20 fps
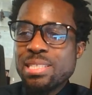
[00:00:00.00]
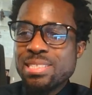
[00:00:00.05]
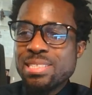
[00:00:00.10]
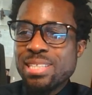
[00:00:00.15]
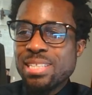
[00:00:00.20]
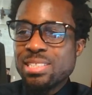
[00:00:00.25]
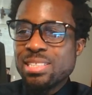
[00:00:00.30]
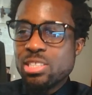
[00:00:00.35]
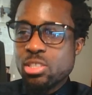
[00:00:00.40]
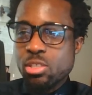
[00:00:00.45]

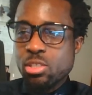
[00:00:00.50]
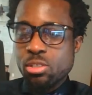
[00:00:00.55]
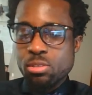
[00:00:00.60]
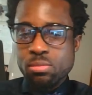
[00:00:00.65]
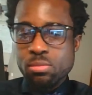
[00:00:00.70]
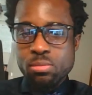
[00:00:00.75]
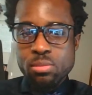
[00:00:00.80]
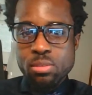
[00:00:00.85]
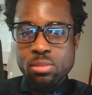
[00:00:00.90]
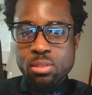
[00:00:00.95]
sense to you.
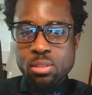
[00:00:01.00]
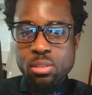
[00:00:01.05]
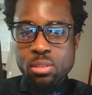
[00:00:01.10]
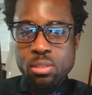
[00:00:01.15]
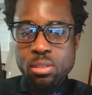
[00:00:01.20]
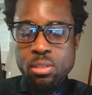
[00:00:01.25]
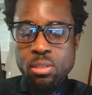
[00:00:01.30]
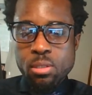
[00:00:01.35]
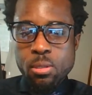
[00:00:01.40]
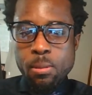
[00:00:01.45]

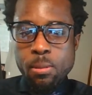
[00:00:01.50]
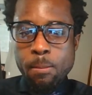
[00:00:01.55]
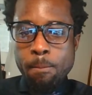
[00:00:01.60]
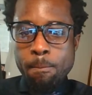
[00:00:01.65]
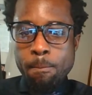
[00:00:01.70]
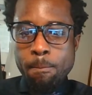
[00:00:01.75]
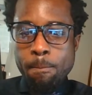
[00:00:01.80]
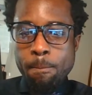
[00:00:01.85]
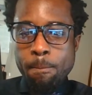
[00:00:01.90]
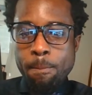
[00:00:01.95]

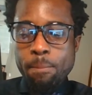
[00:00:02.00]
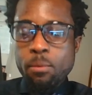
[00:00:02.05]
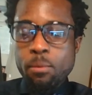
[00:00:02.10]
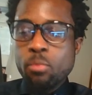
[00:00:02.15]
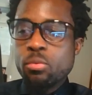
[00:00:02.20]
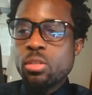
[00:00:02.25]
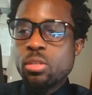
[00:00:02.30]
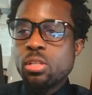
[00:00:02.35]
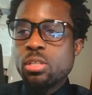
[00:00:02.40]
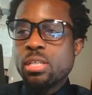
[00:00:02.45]
When
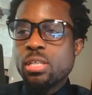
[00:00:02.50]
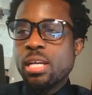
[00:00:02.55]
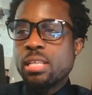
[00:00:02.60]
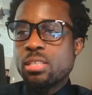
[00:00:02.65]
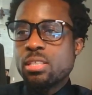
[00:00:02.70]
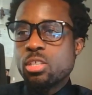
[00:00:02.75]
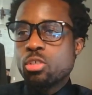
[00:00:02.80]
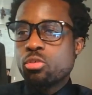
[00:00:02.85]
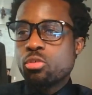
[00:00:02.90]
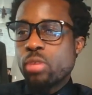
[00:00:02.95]
we look at
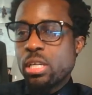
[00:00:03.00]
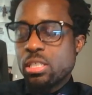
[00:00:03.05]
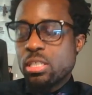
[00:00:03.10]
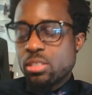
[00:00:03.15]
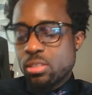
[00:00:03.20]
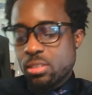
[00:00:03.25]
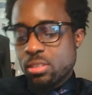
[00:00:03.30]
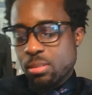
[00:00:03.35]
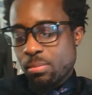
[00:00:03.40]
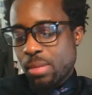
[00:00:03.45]
the
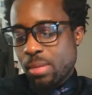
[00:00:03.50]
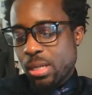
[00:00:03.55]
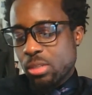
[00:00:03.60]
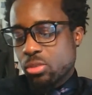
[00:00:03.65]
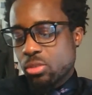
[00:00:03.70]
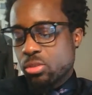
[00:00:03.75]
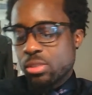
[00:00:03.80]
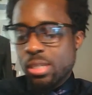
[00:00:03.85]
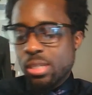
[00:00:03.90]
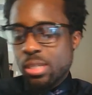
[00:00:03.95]
greats, the
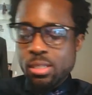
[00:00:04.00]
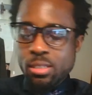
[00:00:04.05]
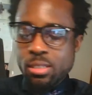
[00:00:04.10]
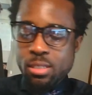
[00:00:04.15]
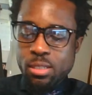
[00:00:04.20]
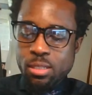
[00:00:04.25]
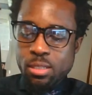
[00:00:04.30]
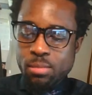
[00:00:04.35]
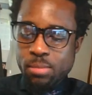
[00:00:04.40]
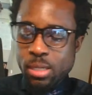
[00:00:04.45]
Michael
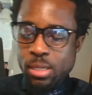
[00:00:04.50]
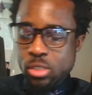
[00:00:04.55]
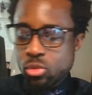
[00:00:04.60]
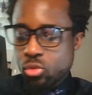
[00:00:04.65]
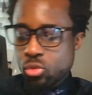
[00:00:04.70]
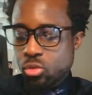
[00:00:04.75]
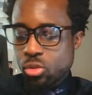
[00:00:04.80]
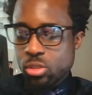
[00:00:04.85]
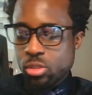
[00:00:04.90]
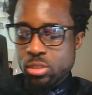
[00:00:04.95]

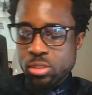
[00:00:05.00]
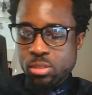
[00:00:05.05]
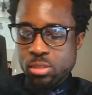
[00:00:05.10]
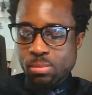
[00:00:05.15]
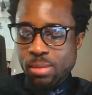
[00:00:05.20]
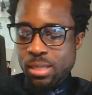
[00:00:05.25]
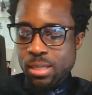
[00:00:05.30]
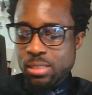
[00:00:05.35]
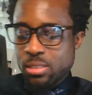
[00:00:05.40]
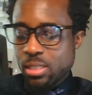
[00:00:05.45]
Jordans, the
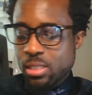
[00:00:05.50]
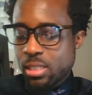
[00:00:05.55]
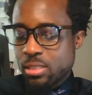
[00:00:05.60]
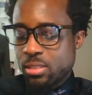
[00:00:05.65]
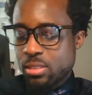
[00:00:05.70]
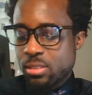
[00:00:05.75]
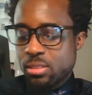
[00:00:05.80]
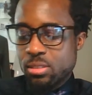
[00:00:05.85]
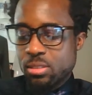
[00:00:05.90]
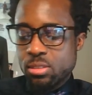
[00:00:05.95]
Mike
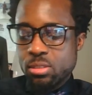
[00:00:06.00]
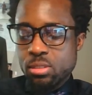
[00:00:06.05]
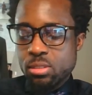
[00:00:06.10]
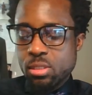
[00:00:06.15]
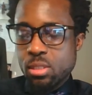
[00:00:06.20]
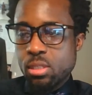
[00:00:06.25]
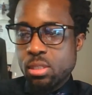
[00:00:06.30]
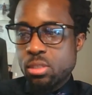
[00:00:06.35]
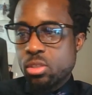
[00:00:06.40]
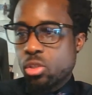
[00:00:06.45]
Tysons,
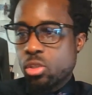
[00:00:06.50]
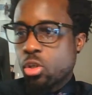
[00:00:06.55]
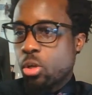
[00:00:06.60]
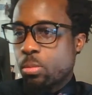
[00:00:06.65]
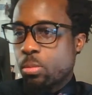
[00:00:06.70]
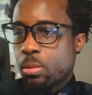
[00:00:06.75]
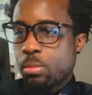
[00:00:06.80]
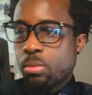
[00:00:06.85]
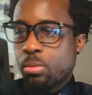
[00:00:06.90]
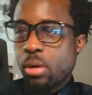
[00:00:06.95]
the
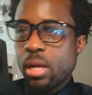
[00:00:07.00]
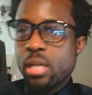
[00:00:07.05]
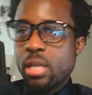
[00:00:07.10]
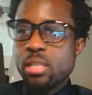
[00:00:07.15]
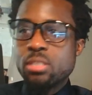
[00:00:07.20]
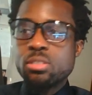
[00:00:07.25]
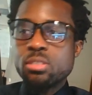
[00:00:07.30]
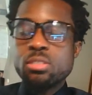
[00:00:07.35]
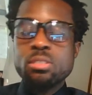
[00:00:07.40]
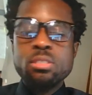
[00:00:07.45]
Kobe
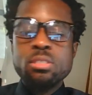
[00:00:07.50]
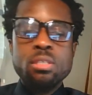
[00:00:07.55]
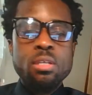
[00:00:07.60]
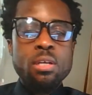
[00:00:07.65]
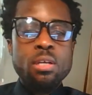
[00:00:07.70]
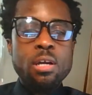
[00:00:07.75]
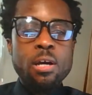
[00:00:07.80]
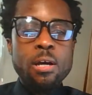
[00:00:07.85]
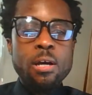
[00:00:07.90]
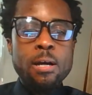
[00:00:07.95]
Bryants,
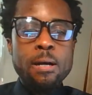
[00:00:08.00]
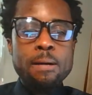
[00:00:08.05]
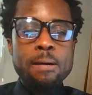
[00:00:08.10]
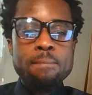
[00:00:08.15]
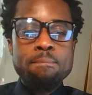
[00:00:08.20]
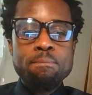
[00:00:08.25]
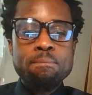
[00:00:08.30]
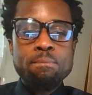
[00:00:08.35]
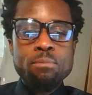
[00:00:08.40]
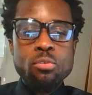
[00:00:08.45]

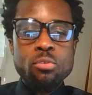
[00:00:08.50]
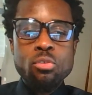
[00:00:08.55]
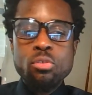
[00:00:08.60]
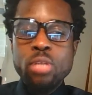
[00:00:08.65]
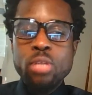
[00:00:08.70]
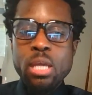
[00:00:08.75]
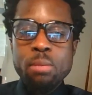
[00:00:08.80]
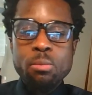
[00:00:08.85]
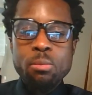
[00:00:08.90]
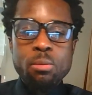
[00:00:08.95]
you
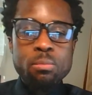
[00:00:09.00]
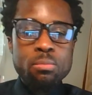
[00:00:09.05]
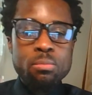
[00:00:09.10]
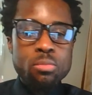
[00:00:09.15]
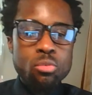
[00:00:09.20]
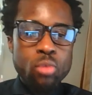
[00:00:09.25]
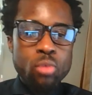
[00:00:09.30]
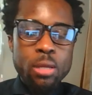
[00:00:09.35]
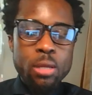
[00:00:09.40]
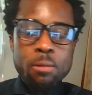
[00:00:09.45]
name them,
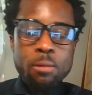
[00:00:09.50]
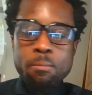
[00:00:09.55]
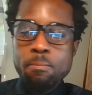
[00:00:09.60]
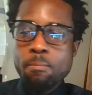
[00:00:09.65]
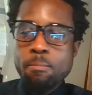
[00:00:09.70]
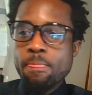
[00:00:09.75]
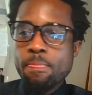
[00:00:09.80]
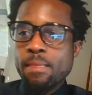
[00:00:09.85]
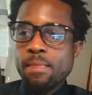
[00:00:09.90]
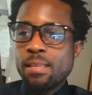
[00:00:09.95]
right?
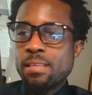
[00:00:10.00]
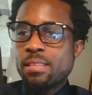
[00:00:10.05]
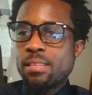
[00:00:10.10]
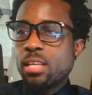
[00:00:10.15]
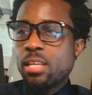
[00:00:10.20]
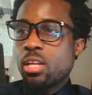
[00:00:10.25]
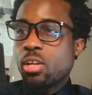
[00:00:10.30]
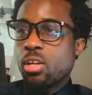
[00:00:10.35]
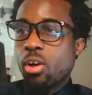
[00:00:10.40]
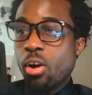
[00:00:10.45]

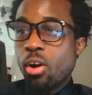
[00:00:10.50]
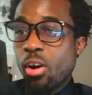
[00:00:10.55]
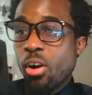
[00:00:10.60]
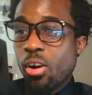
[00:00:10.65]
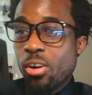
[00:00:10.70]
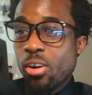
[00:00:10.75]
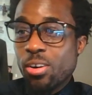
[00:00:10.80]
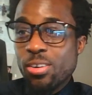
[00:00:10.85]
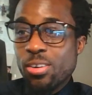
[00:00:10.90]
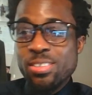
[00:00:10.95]
They
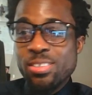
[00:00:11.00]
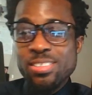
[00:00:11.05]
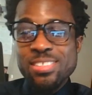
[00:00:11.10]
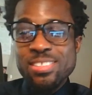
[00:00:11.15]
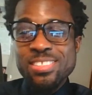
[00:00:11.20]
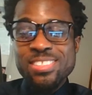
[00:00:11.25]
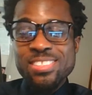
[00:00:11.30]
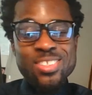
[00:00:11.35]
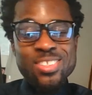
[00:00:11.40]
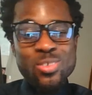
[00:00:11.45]
all
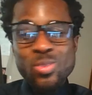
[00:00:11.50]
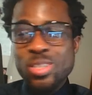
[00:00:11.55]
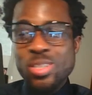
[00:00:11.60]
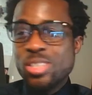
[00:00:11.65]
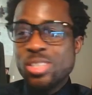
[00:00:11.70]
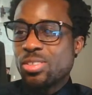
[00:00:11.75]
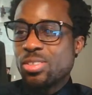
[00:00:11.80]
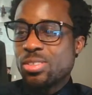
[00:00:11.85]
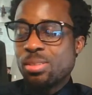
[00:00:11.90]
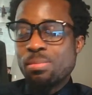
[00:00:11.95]

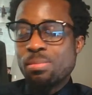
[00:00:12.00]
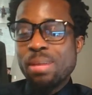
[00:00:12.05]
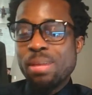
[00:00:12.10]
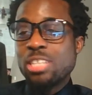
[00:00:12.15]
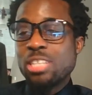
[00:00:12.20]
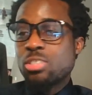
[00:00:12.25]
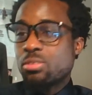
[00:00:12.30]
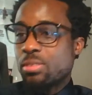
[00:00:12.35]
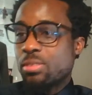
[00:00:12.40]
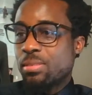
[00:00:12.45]
surrendered to
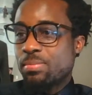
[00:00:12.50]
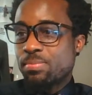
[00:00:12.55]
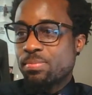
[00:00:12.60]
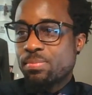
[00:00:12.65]
mastery.